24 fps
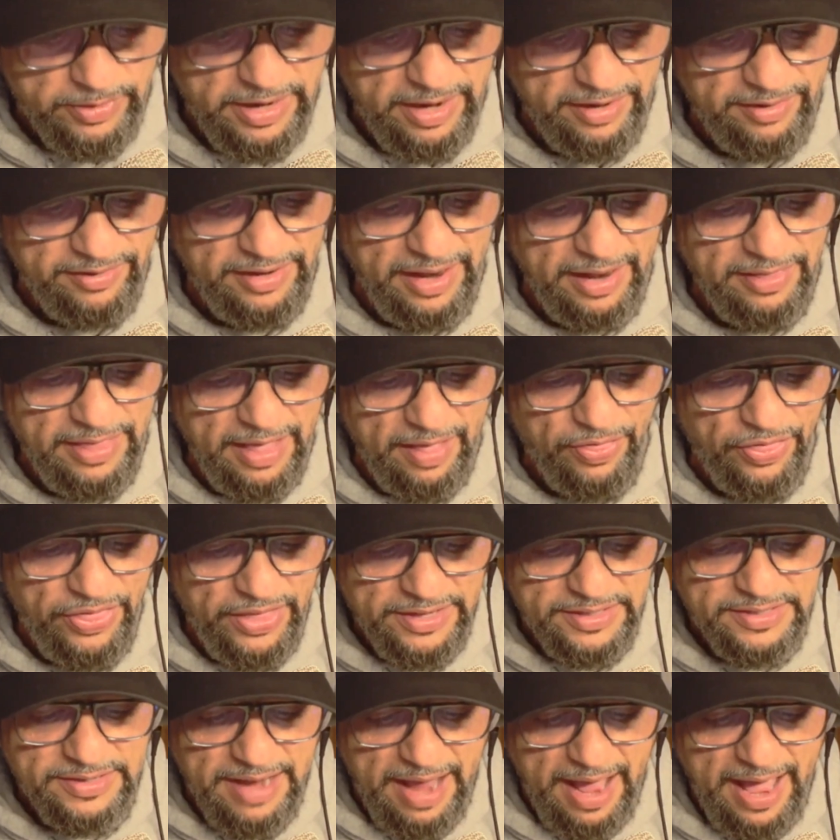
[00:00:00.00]
It said that
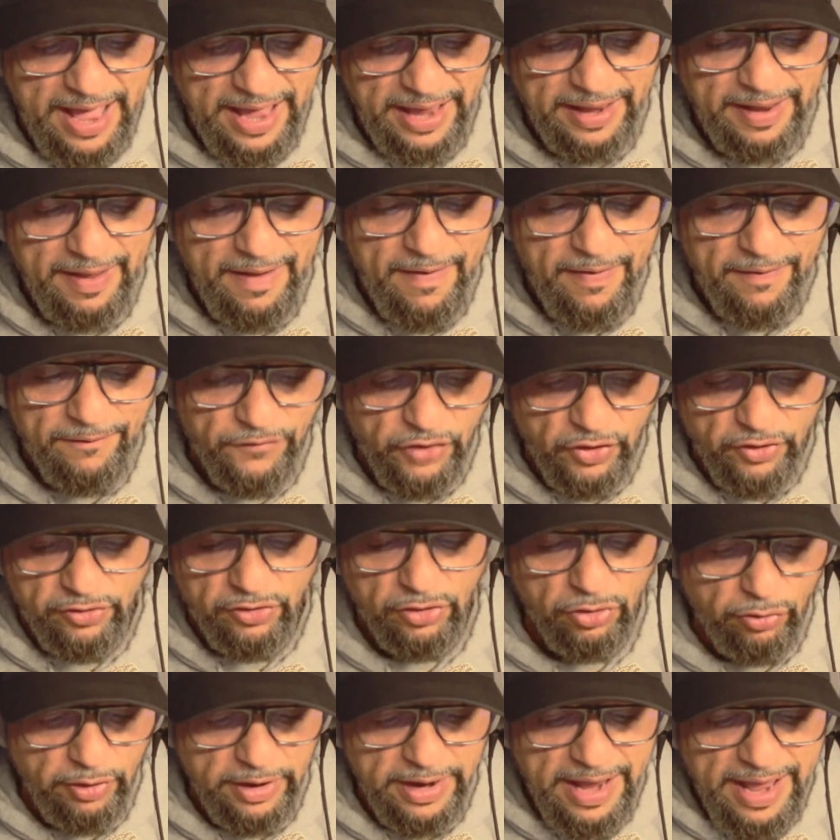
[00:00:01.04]
this guy, verse
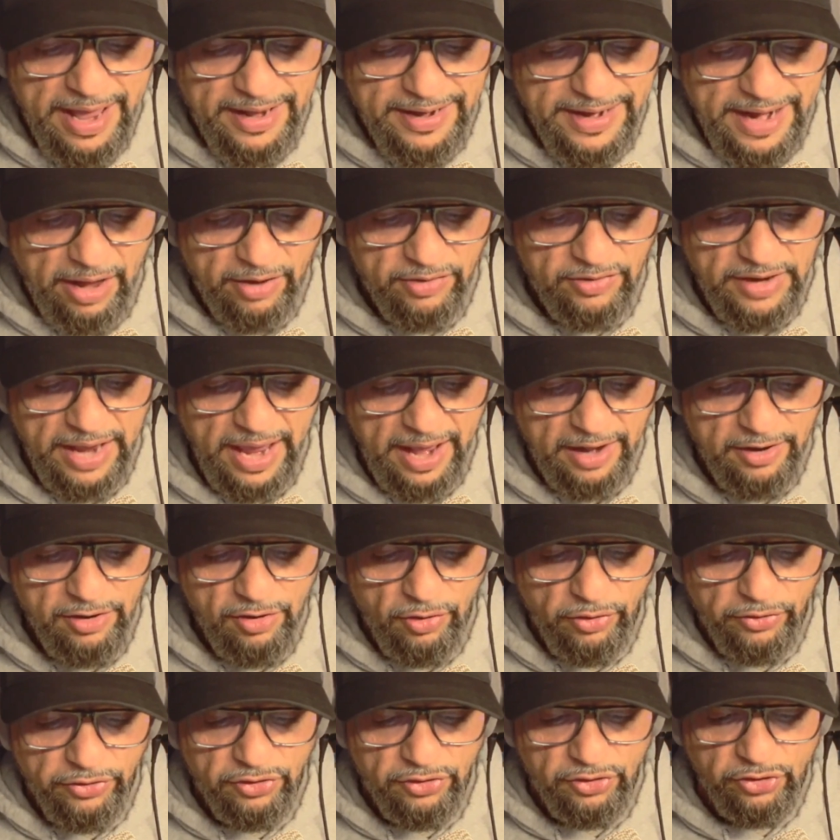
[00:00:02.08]
3, now
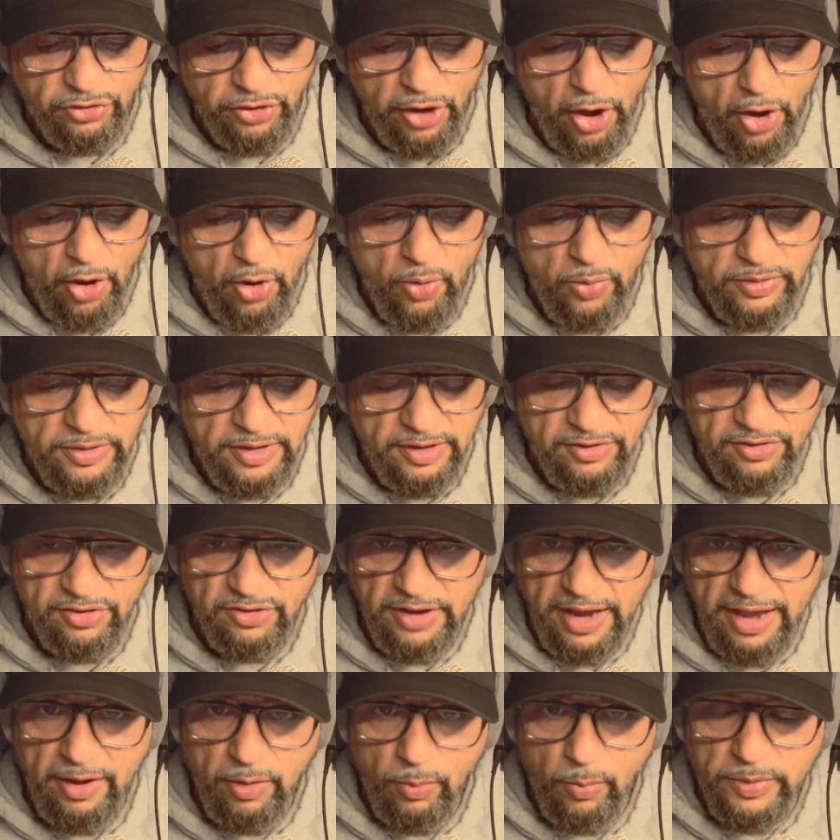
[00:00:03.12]
Daniel so
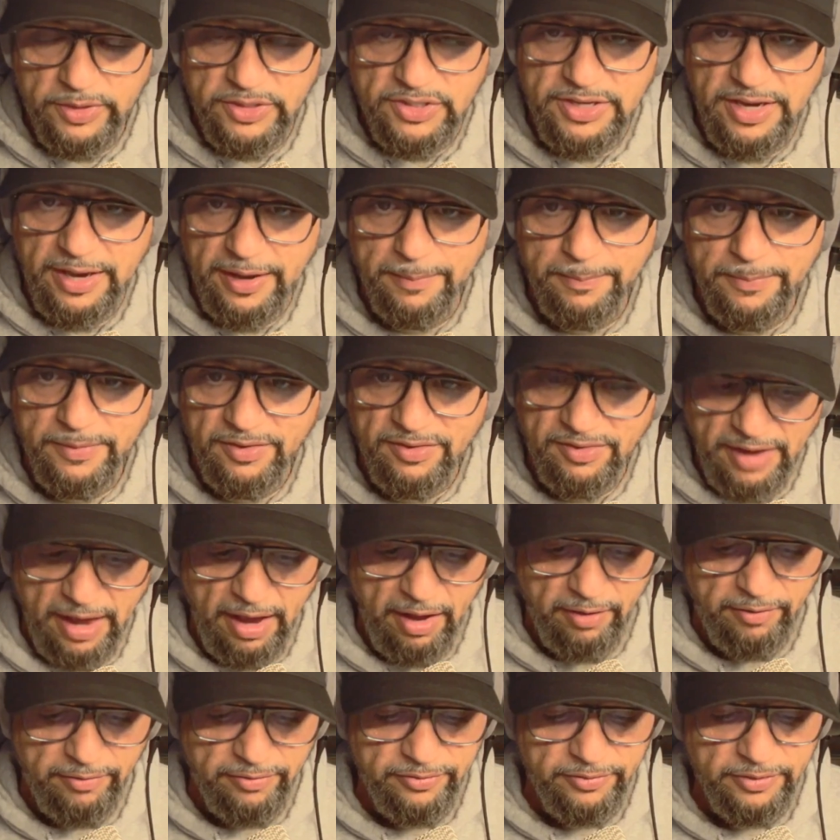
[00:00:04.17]
distinguished
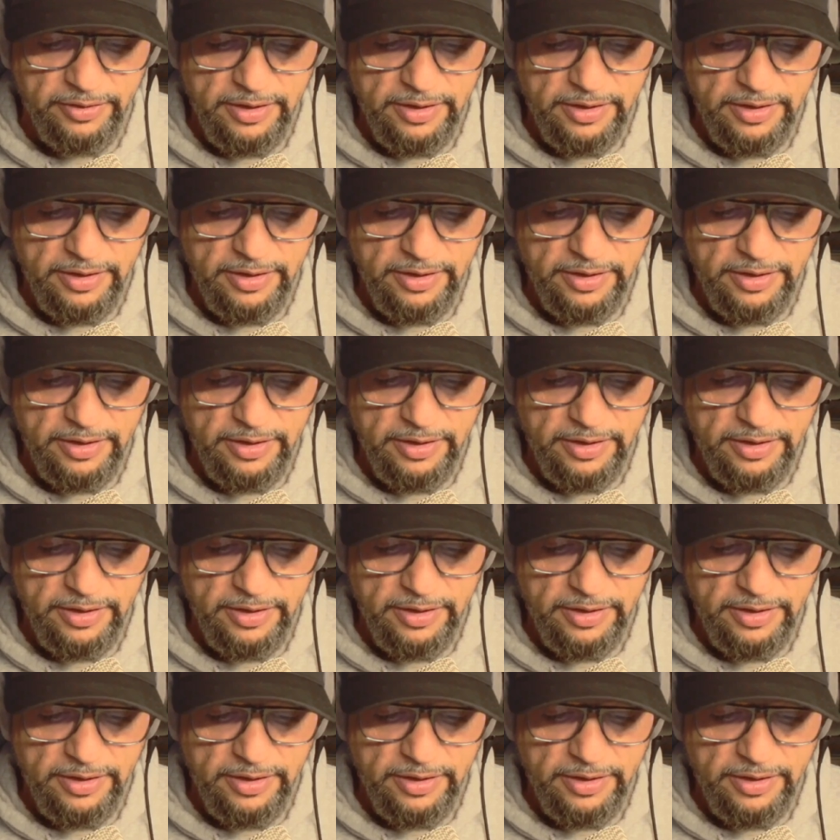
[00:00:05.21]
himself